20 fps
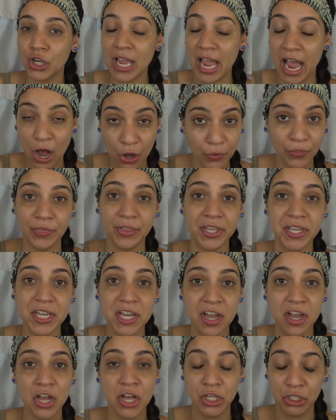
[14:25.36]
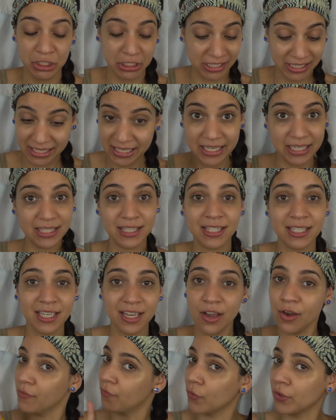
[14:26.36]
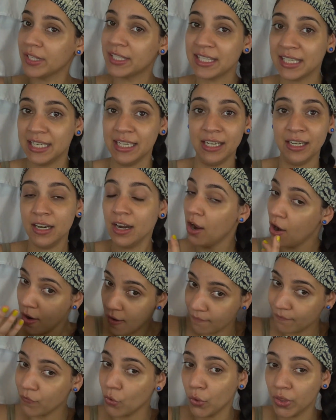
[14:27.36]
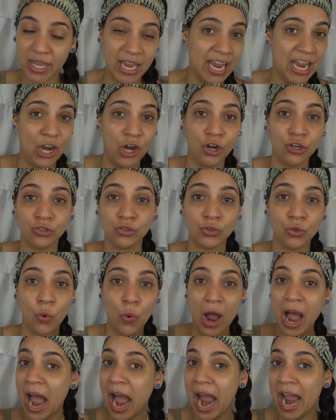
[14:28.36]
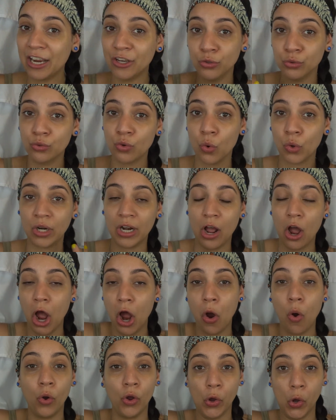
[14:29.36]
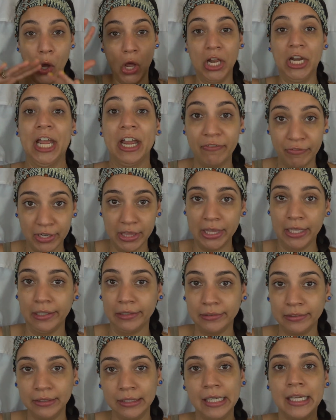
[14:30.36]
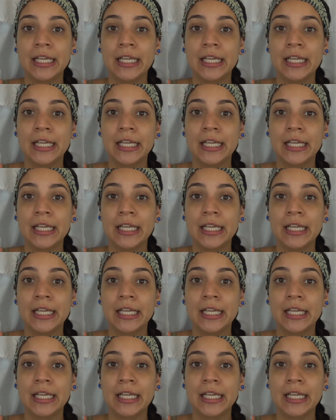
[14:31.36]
healthy to eat for the skin, for the hair, so I use coconut oil on everything.